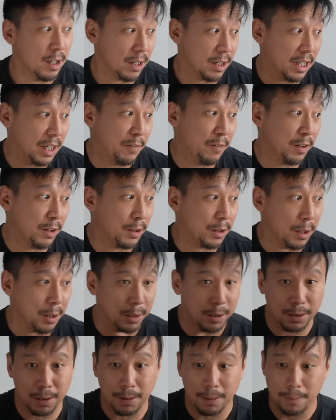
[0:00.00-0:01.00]
Even
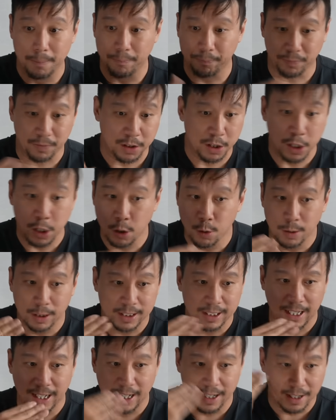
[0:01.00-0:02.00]
the
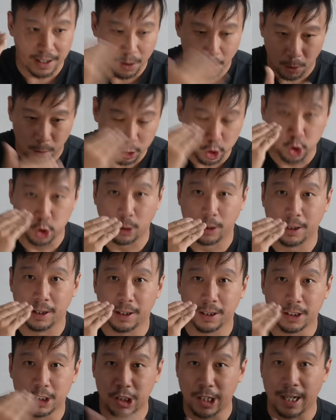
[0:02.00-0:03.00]
newest
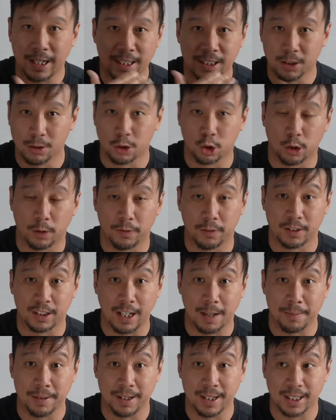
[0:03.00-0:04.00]
Chinese Ultra phones
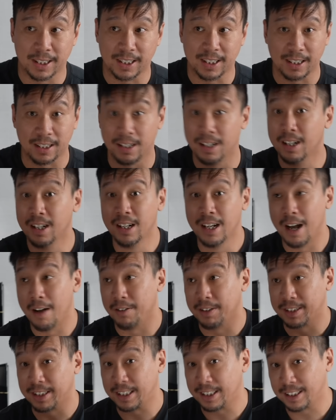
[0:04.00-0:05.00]
I've been testing have
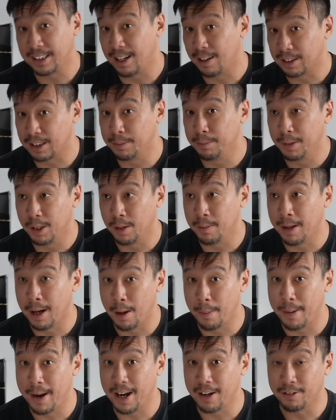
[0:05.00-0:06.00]
a 6,000
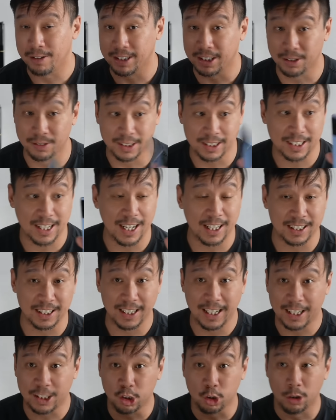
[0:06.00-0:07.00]
mAh battery. So this guy has
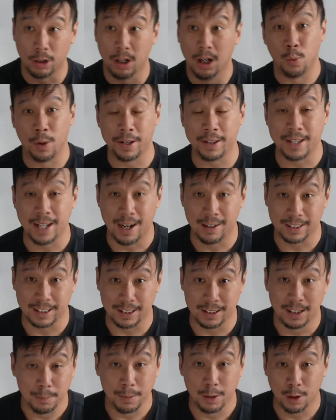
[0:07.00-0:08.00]
an extra
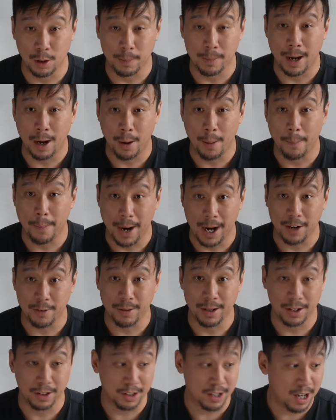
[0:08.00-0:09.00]
1,000 mAh
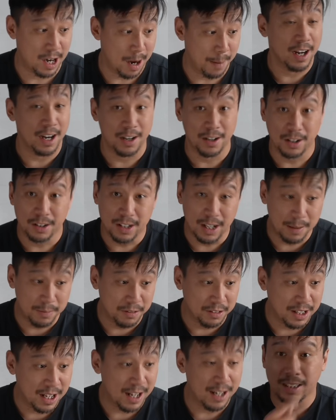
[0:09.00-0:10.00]
battery on top. And on top
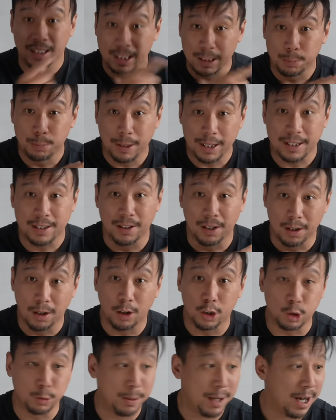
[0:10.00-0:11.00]
of that, despite the
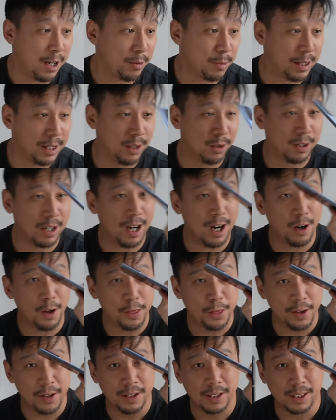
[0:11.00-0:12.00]
large battery, look at how
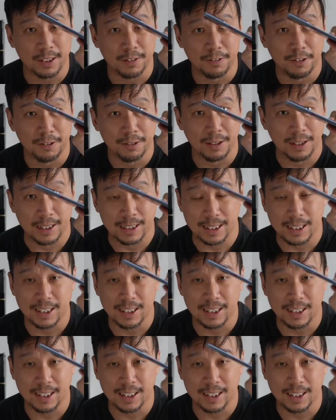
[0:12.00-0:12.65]
thin this phone is.